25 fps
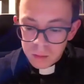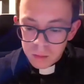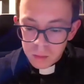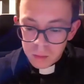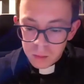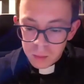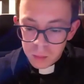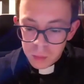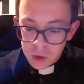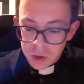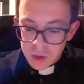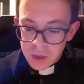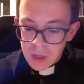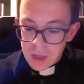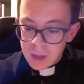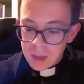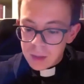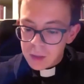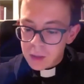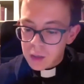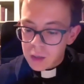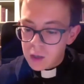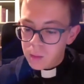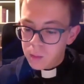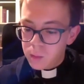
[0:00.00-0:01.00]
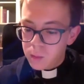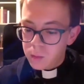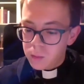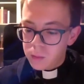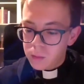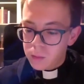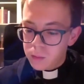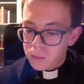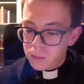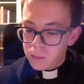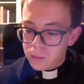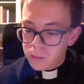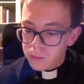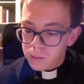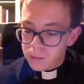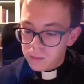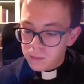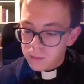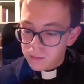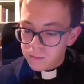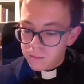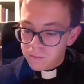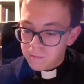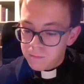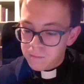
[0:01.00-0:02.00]
present some
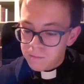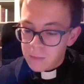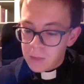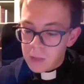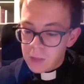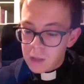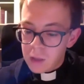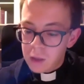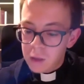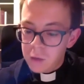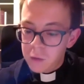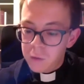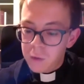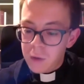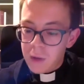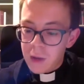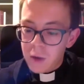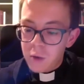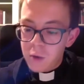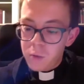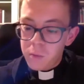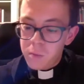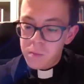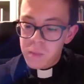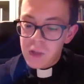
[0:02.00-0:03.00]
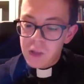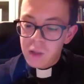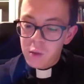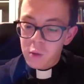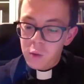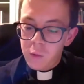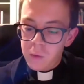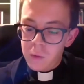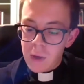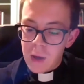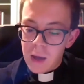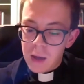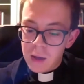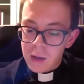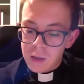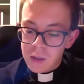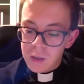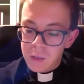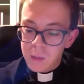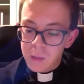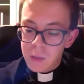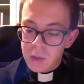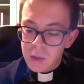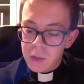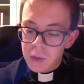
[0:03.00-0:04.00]
development of
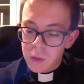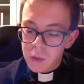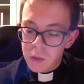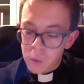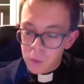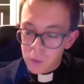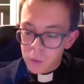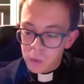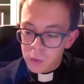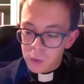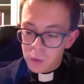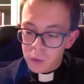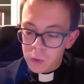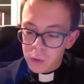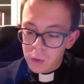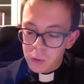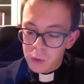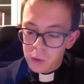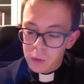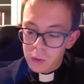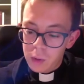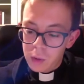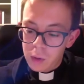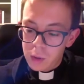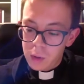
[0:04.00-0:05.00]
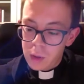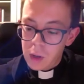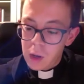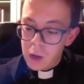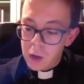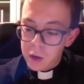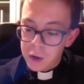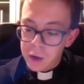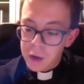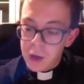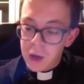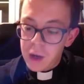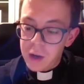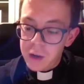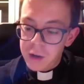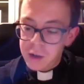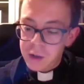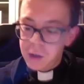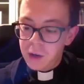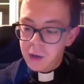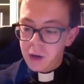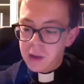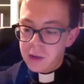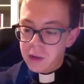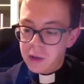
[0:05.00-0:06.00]
Assmann's thought on regarding
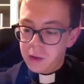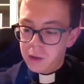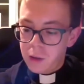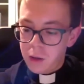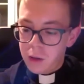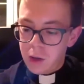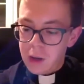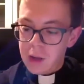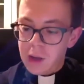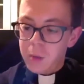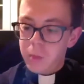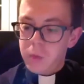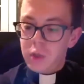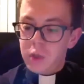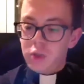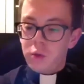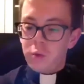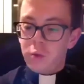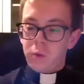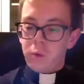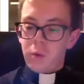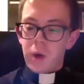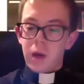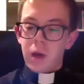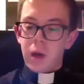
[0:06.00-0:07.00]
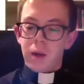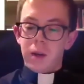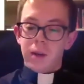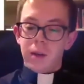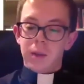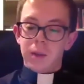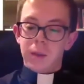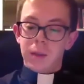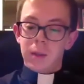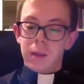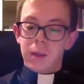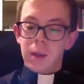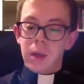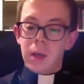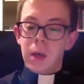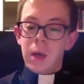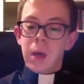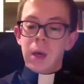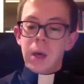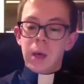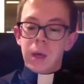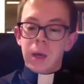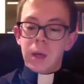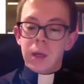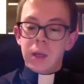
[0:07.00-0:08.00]
the language of violence.
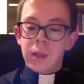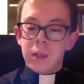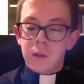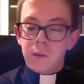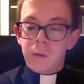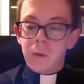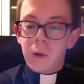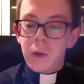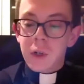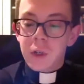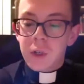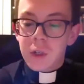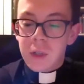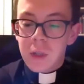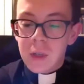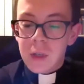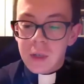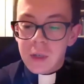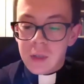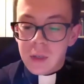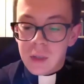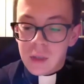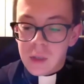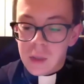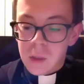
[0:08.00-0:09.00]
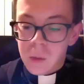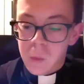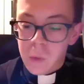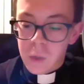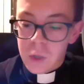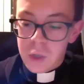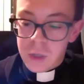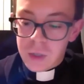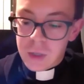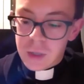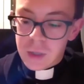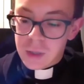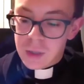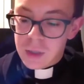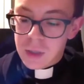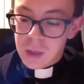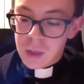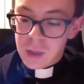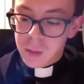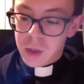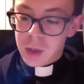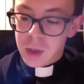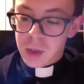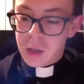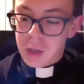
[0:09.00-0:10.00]
His first thesis, which is
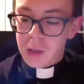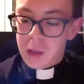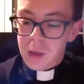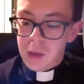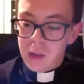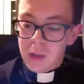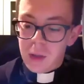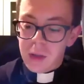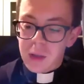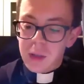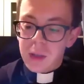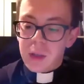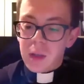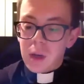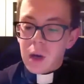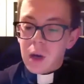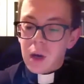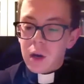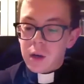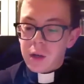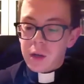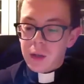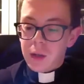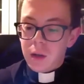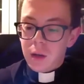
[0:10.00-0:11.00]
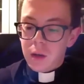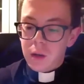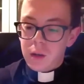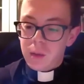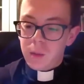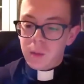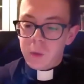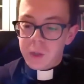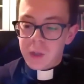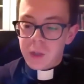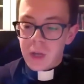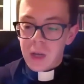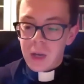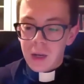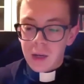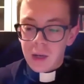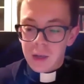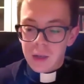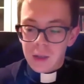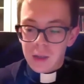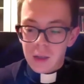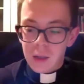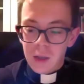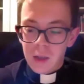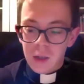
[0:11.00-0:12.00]
exhibited in his article, The Mosaic
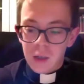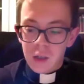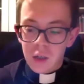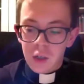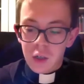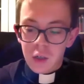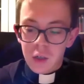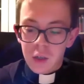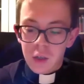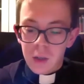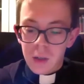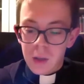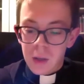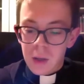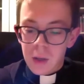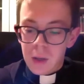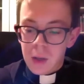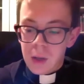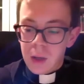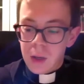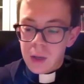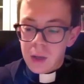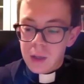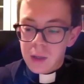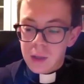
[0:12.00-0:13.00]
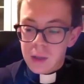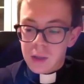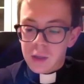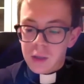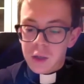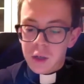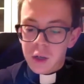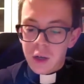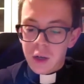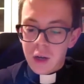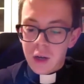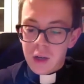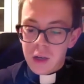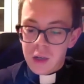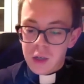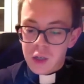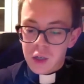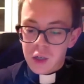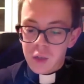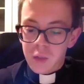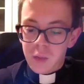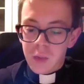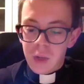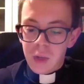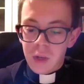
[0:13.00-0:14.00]
Distinction, Israel,
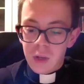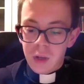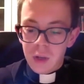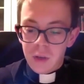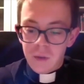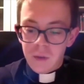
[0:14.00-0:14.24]
Egypt, and the